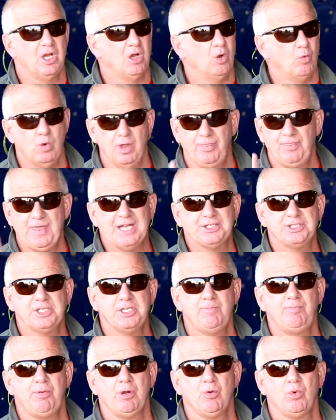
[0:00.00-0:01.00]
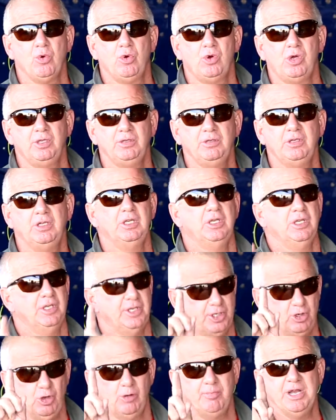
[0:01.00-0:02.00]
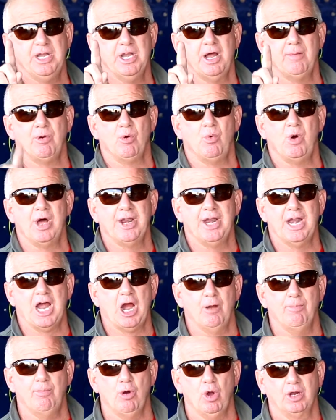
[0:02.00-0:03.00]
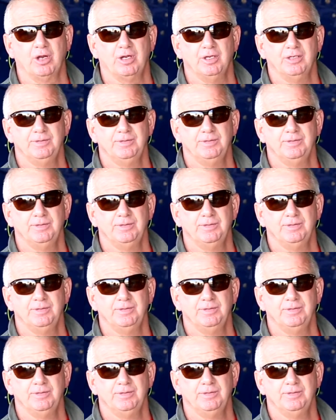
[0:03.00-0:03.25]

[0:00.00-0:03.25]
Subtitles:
With that simple rule, you'll be number one in our book.